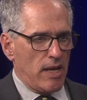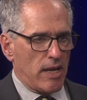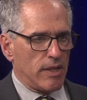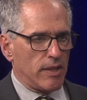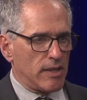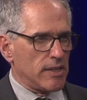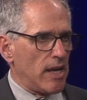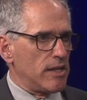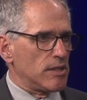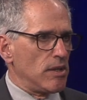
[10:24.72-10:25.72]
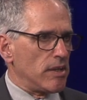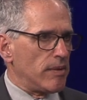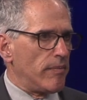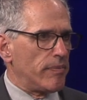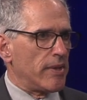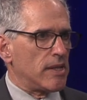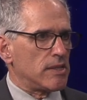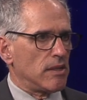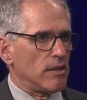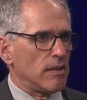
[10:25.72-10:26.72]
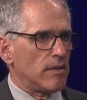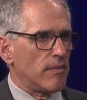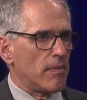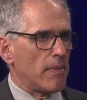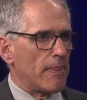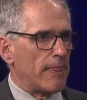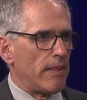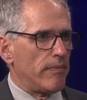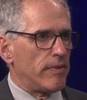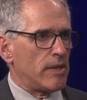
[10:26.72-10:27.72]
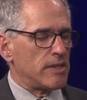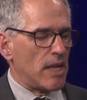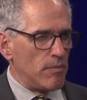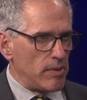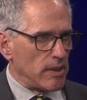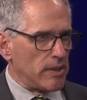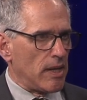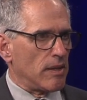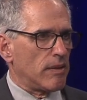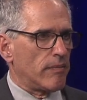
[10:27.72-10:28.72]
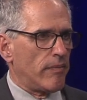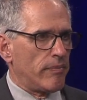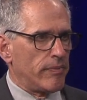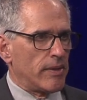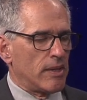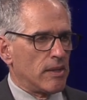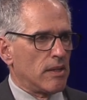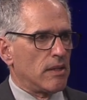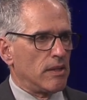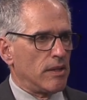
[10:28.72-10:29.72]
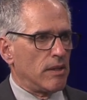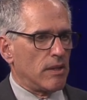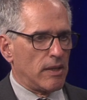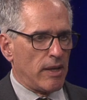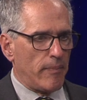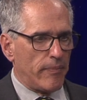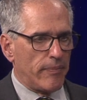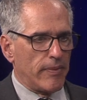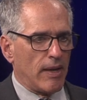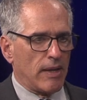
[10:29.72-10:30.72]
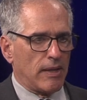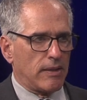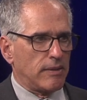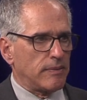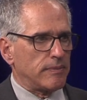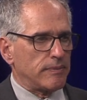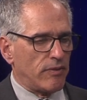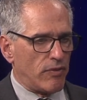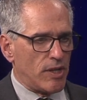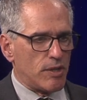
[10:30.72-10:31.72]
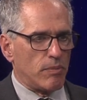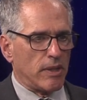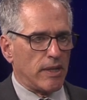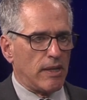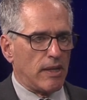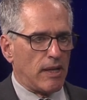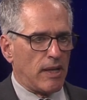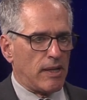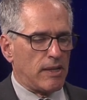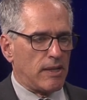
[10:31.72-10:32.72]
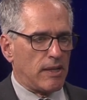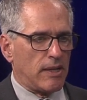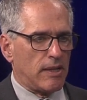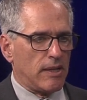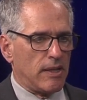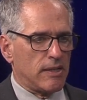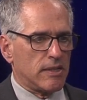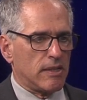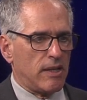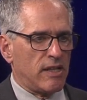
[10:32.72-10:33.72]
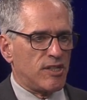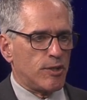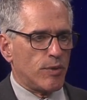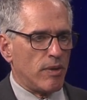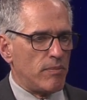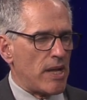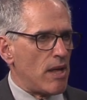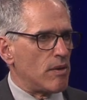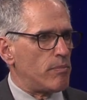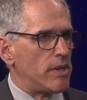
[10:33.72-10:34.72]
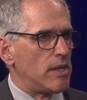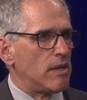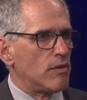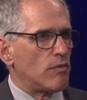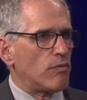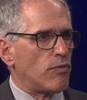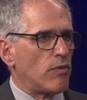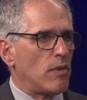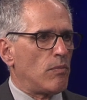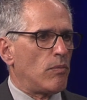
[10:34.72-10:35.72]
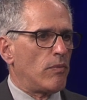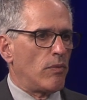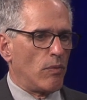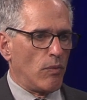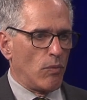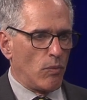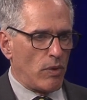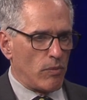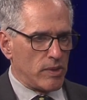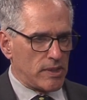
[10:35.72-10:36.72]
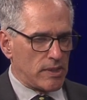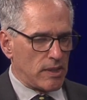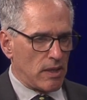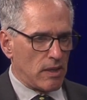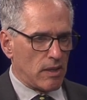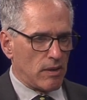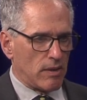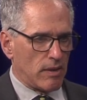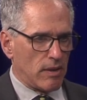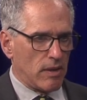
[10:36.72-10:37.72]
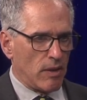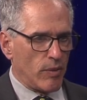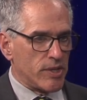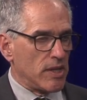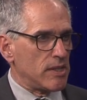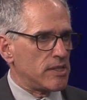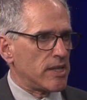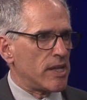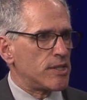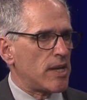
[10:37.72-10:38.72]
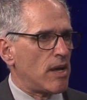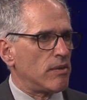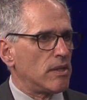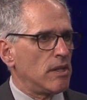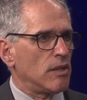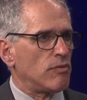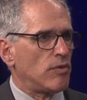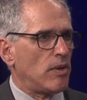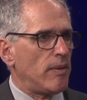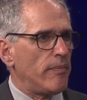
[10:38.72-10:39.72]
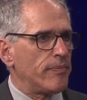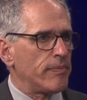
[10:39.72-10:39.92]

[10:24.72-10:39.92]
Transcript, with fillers: And the design is good. It's design little, and build. Design and build, yeah. Design and build. Yep. Finished uh, building finished building, and uh, it's it's trimmed down a bit from what was uh, originally sketched out in the fall,